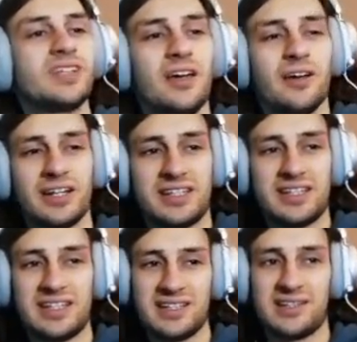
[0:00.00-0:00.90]
Right, so
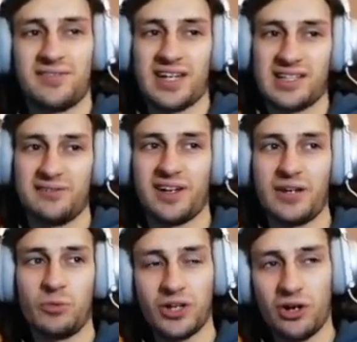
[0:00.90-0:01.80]
this is the Vatti
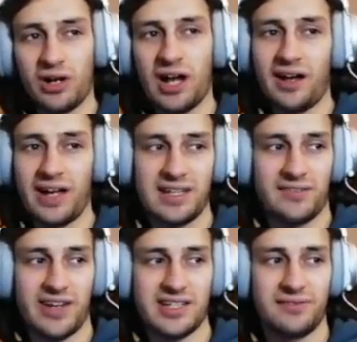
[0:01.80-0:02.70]
fight. We got a heart in the
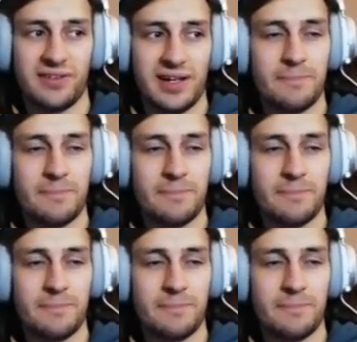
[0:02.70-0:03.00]
Vatti fight.